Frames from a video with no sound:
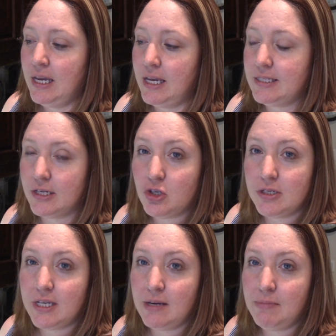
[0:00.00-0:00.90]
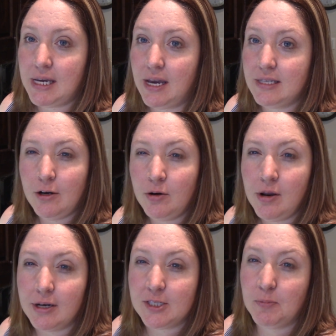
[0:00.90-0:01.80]
It's interesting because I don't know
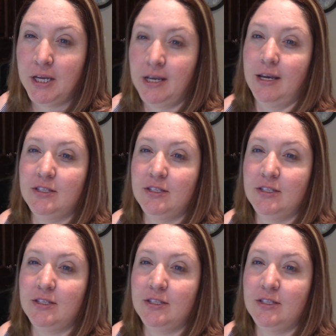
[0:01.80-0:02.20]
how to explain it.